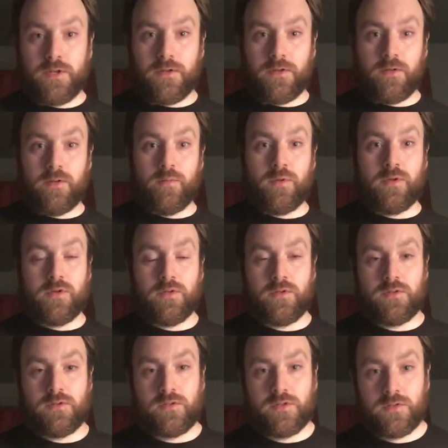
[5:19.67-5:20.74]
I think,
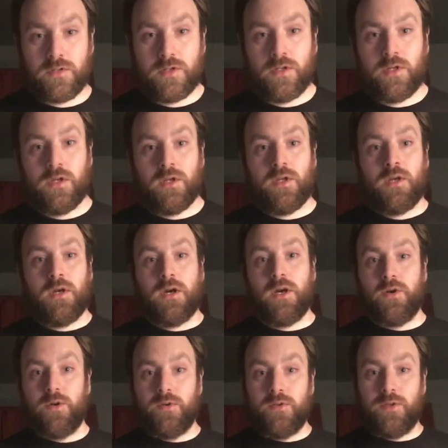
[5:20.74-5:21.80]
because I
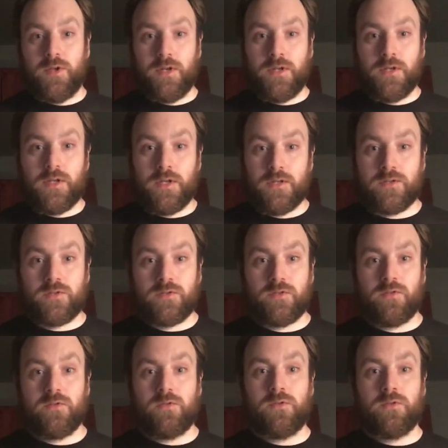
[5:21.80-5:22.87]
heard they had to
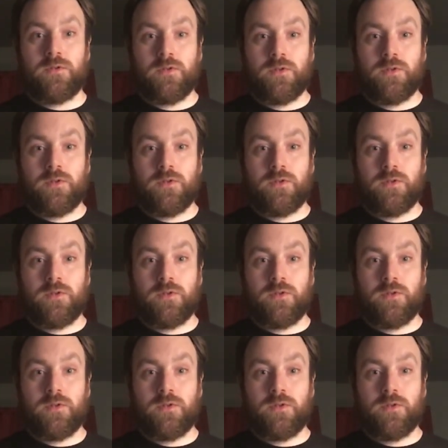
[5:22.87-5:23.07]
cancel